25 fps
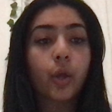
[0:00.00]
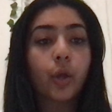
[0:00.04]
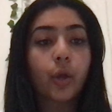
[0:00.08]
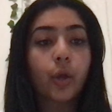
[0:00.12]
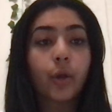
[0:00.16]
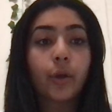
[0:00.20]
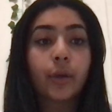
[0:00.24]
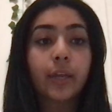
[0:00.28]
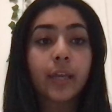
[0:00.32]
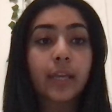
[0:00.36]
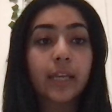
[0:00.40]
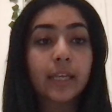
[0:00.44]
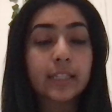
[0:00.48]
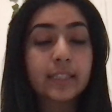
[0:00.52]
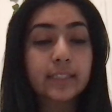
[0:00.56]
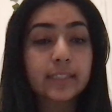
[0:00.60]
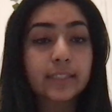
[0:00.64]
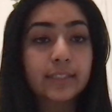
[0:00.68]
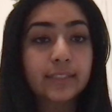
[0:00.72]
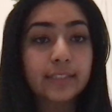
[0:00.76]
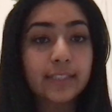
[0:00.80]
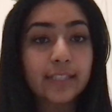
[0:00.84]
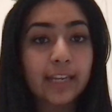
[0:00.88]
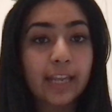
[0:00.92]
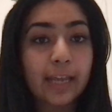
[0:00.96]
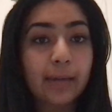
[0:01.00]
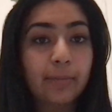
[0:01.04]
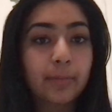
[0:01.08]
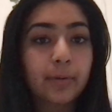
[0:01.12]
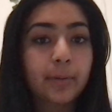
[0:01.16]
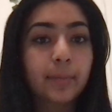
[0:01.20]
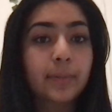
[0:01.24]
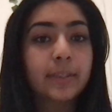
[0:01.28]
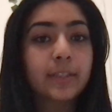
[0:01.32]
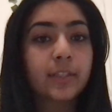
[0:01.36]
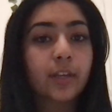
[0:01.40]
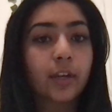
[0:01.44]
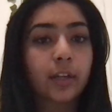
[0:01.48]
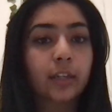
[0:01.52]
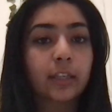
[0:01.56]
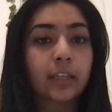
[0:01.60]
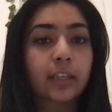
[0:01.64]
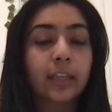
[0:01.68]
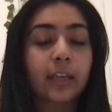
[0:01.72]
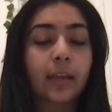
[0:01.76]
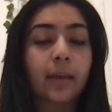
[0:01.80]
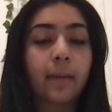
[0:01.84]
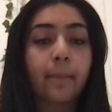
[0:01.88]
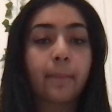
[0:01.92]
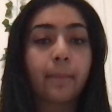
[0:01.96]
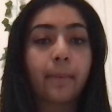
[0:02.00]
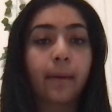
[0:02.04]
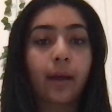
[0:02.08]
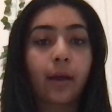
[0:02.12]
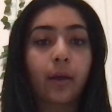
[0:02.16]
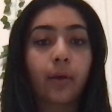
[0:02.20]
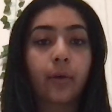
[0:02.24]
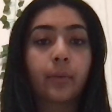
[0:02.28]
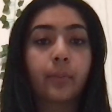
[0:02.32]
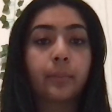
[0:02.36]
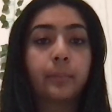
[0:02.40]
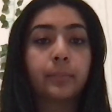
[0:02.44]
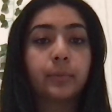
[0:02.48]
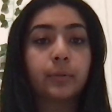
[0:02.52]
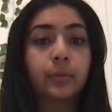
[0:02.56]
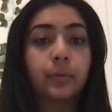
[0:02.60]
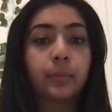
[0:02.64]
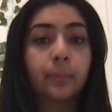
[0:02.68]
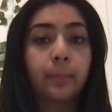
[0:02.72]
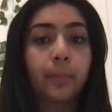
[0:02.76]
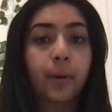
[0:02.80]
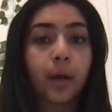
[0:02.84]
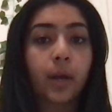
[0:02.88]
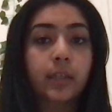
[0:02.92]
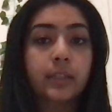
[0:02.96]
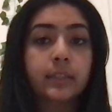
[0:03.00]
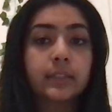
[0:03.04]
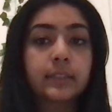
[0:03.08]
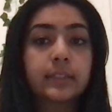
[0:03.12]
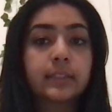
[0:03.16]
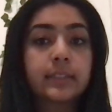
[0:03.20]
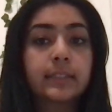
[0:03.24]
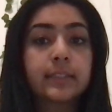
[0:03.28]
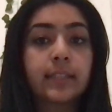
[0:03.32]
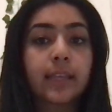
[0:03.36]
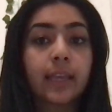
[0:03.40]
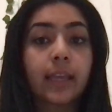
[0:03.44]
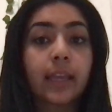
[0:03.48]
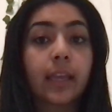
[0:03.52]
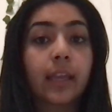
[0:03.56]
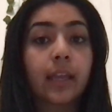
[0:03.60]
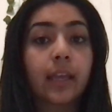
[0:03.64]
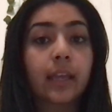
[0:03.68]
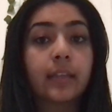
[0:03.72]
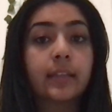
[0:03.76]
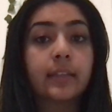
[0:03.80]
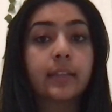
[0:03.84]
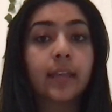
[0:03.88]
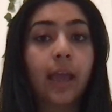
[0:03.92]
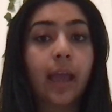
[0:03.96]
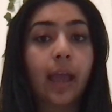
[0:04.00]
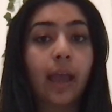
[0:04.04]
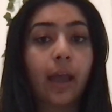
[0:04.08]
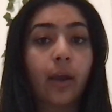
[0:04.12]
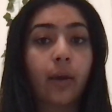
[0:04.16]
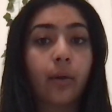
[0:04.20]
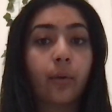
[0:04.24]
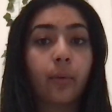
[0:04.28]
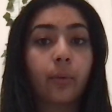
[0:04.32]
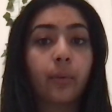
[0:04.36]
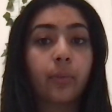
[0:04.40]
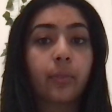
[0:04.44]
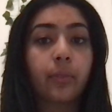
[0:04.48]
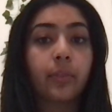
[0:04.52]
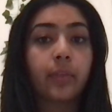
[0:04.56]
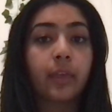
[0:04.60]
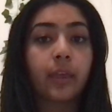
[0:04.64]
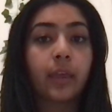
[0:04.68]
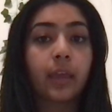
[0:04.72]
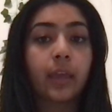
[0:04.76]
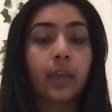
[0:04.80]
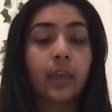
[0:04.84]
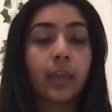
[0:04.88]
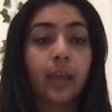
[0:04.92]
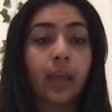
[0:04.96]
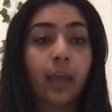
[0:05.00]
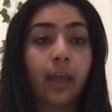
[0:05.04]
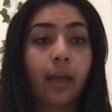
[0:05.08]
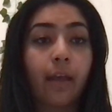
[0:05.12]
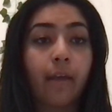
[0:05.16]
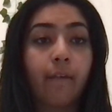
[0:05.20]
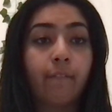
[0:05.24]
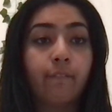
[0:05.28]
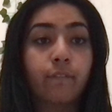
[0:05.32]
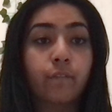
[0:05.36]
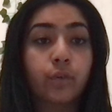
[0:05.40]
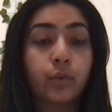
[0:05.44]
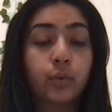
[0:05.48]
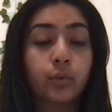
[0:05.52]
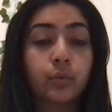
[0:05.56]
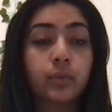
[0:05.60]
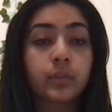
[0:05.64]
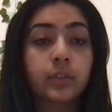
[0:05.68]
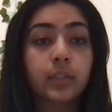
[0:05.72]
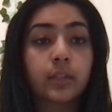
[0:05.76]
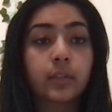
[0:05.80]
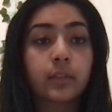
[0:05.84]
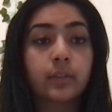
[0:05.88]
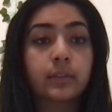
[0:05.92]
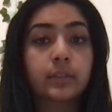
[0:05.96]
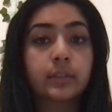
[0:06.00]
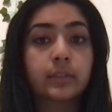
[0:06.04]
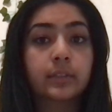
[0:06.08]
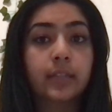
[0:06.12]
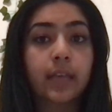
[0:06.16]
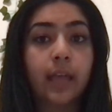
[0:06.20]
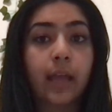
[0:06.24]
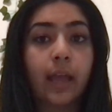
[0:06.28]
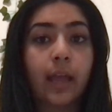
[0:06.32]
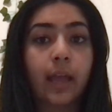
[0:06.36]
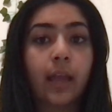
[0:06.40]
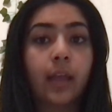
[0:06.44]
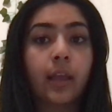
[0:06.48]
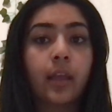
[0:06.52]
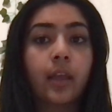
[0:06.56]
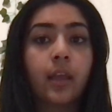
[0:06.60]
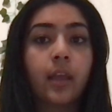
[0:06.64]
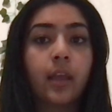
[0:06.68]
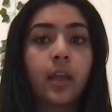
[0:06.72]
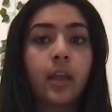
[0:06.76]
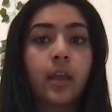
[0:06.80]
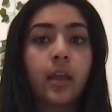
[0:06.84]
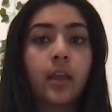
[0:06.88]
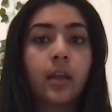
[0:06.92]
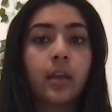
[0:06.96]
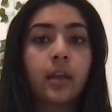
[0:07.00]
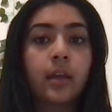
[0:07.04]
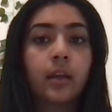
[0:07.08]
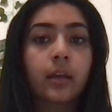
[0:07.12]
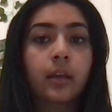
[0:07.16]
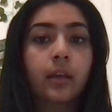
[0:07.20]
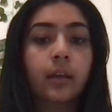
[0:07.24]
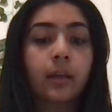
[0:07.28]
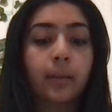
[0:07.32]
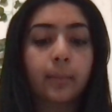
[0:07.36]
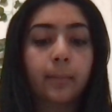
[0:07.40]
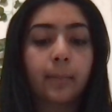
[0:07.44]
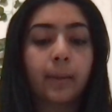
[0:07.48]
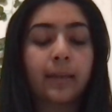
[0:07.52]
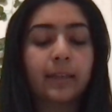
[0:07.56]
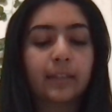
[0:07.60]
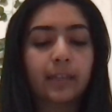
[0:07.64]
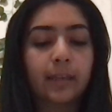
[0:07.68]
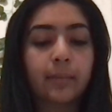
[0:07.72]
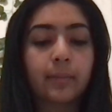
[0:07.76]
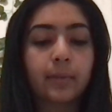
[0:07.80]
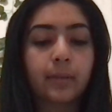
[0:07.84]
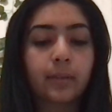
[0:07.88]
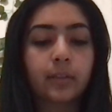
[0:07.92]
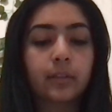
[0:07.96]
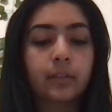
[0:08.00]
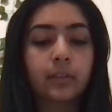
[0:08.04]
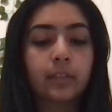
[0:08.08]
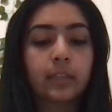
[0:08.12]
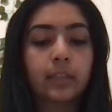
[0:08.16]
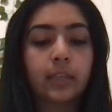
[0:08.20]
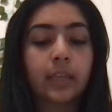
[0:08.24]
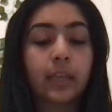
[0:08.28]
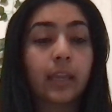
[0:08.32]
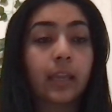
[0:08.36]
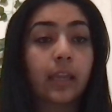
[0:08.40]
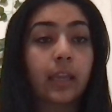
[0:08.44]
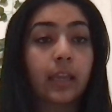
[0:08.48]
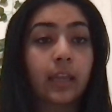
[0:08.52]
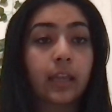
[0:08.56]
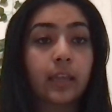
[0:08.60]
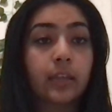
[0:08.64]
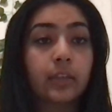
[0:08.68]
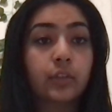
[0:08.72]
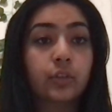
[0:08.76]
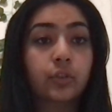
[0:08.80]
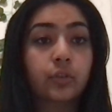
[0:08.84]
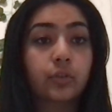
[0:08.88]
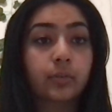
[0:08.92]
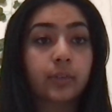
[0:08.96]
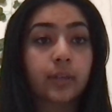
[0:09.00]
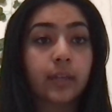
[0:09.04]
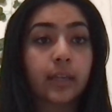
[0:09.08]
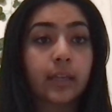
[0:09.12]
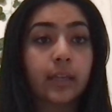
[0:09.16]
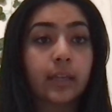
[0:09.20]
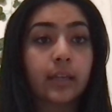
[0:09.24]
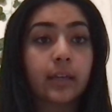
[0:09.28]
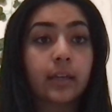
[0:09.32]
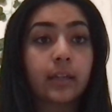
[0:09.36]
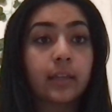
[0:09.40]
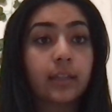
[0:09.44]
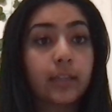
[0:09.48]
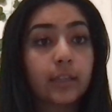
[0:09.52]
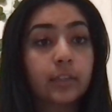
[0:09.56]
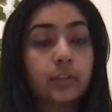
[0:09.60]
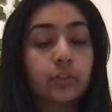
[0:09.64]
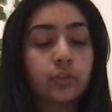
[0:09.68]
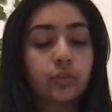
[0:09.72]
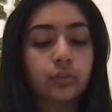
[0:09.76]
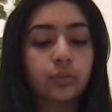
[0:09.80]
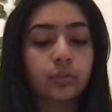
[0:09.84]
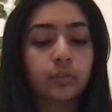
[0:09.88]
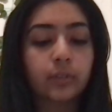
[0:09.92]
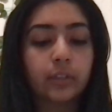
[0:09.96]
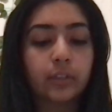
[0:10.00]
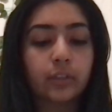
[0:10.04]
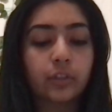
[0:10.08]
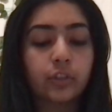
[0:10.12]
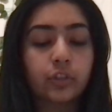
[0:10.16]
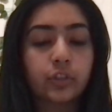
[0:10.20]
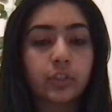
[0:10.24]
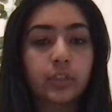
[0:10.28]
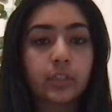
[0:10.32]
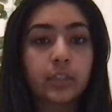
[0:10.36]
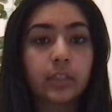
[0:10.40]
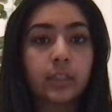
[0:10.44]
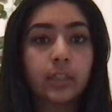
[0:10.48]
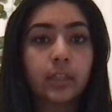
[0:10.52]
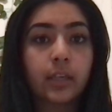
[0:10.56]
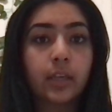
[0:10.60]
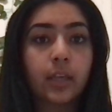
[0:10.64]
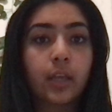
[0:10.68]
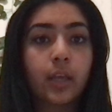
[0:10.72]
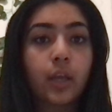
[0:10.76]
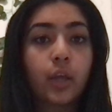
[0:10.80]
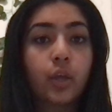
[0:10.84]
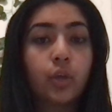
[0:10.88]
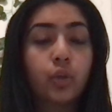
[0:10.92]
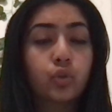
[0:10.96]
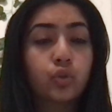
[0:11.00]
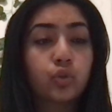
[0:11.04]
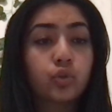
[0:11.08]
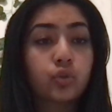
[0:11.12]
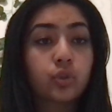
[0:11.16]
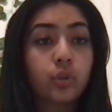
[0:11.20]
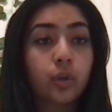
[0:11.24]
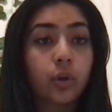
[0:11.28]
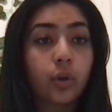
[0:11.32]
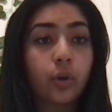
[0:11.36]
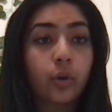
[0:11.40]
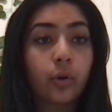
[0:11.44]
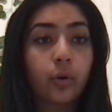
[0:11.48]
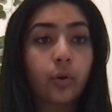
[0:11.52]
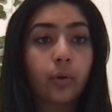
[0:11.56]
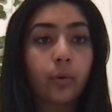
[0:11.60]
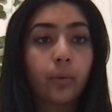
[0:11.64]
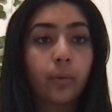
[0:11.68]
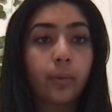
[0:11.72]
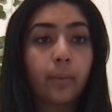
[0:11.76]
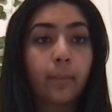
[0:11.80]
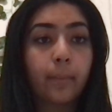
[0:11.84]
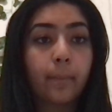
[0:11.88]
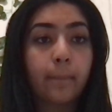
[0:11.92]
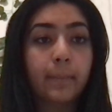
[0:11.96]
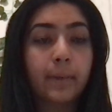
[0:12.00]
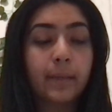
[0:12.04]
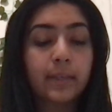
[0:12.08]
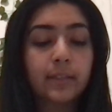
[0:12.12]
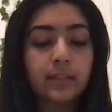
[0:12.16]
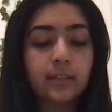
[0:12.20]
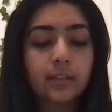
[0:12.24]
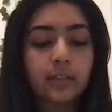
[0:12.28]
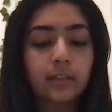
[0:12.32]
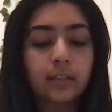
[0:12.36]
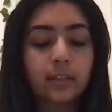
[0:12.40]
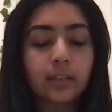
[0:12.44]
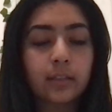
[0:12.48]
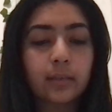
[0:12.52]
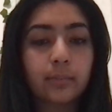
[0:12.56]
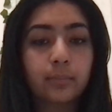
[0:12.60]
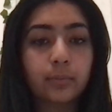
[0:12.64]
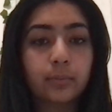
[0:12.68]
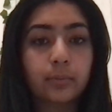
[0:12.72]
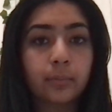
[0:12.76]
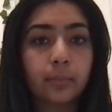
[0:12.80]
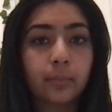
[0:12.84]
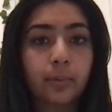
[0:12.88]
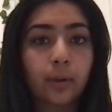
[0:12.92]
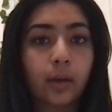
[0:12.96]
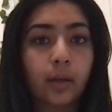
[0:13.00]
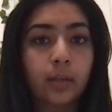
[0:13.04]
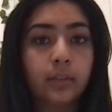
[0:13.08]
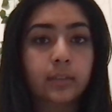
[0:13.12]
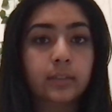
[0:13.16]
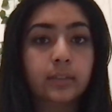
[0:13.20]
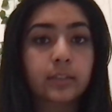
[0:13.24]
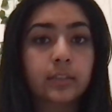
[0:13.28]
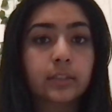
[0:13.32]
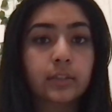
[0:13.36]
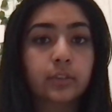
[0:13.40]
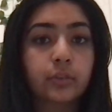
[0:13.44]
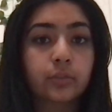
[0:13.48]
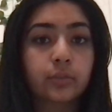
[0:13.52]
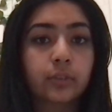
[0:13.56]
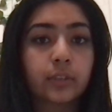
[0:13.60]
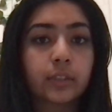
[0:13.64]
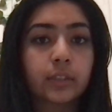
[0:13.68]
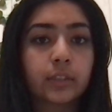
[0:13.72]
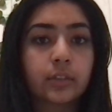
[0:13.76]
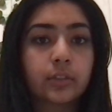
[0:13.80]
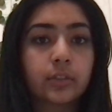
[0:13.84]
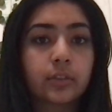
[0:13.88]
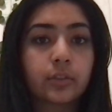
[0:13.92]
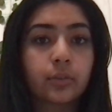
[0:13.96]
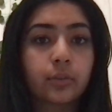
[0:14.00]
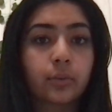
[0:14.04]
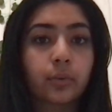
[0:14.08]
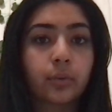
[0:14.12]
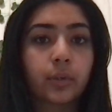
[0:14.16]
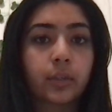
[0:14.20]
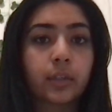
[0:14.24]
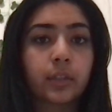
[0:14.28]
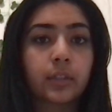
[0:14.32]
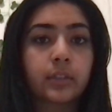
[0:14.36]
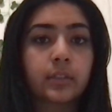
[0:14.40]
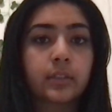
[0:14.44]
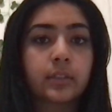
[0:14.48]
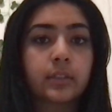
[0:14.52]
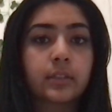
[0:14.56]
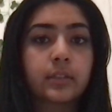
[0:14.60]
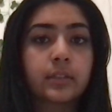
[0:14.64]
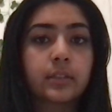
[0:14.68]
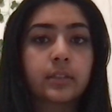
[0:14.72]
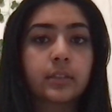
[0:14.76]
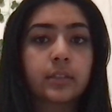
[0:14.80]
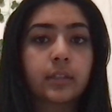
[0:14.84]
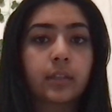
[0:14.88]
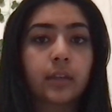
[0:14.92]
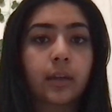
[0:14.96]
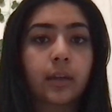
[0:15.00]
Okay, so today I'm going to be talking about bloom boxes and how they have fuel cells that combine chemically and create electrical energy. So basically, a bloom box is a green sourced